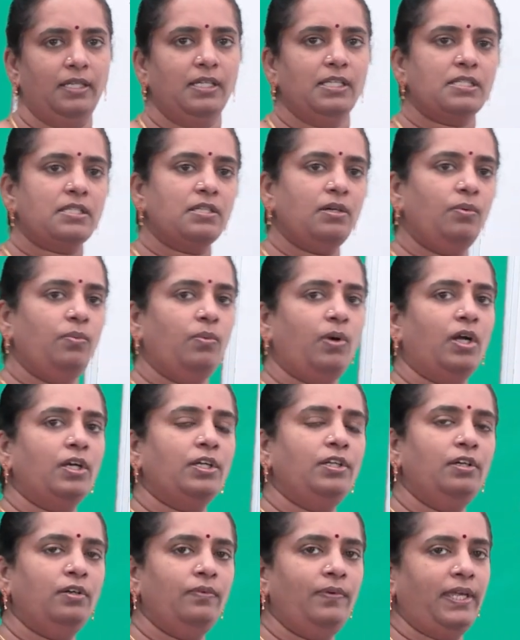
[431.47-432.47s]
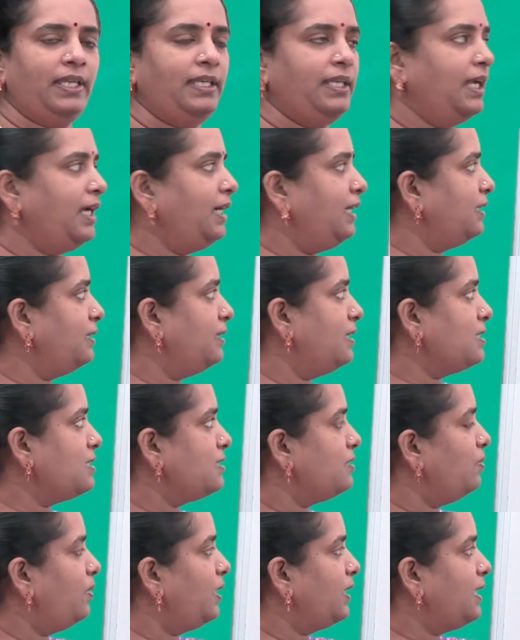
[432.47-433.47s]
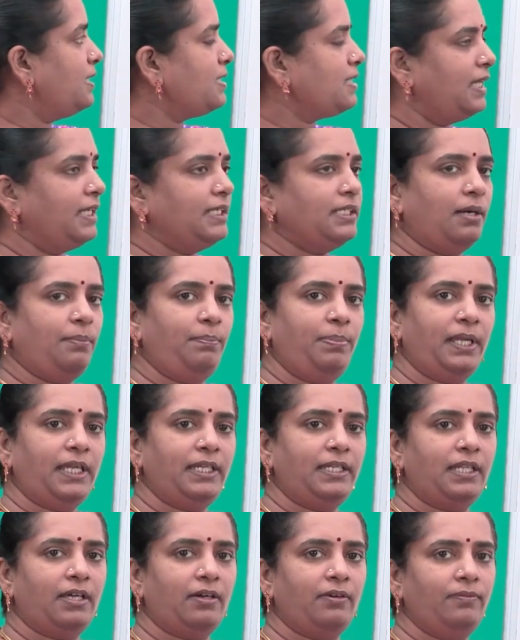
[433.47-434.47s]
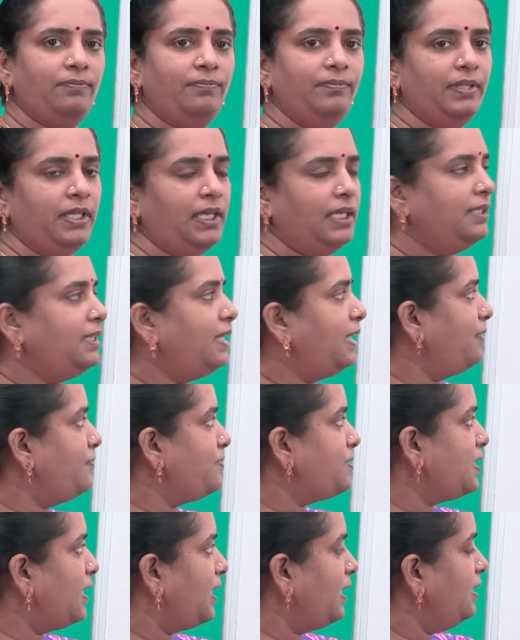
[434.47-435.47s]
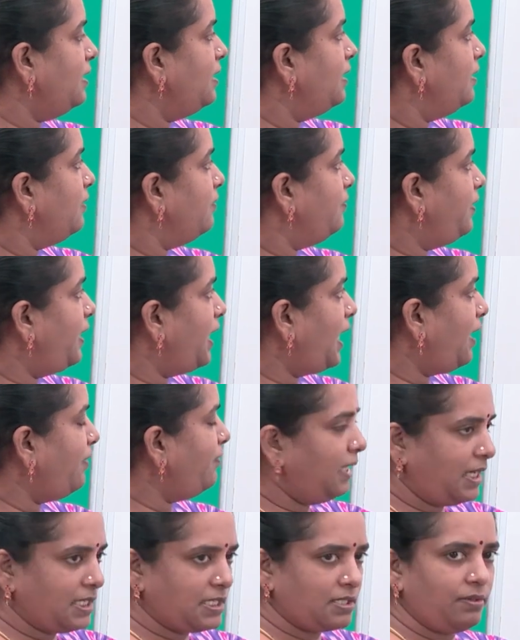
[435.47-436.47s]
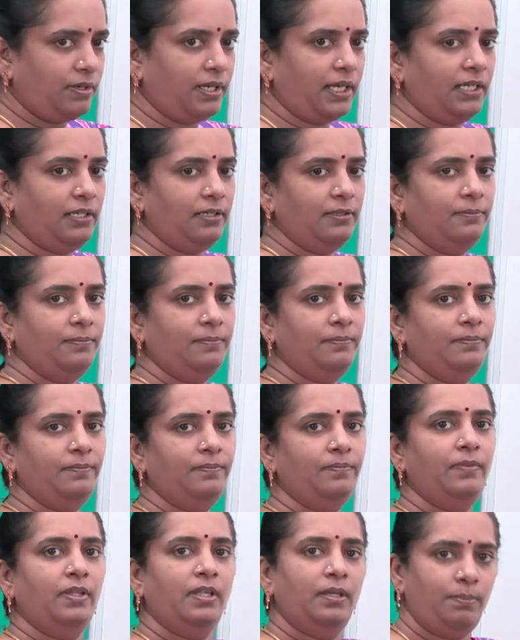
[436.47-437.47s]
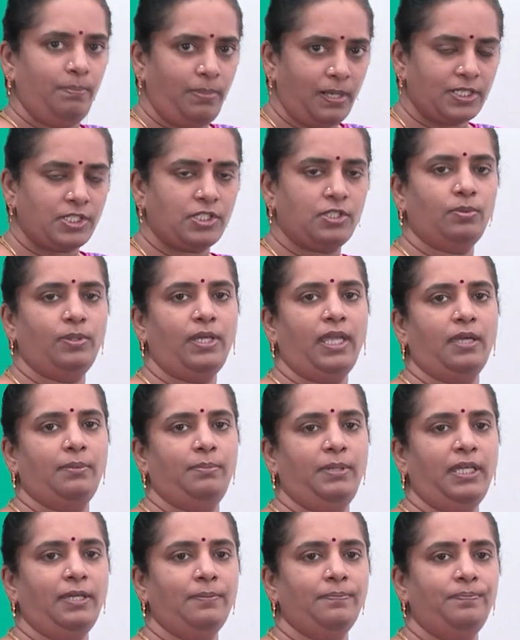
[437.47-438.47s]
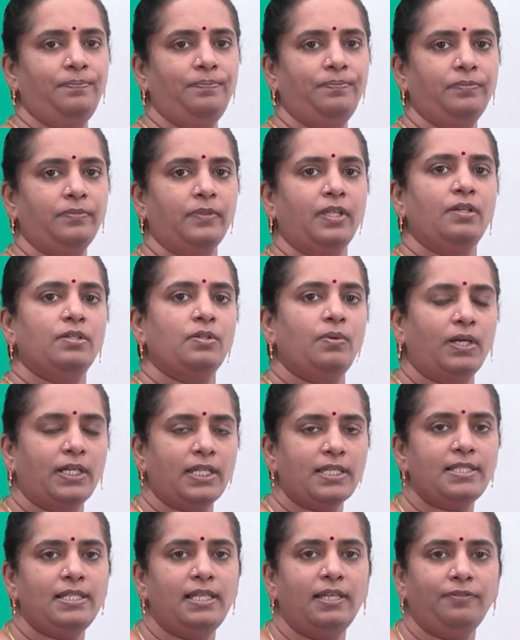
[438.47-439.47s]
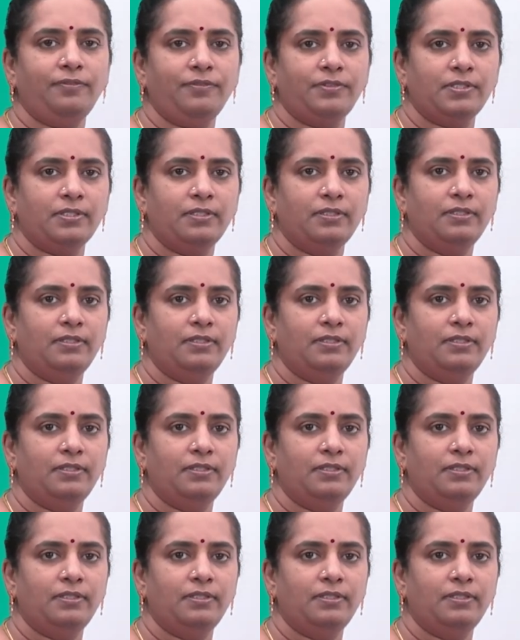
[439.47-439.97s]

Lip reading: So, what do we need in this? What is incomplete now? In the left side we have a square plus 2ab. What is left?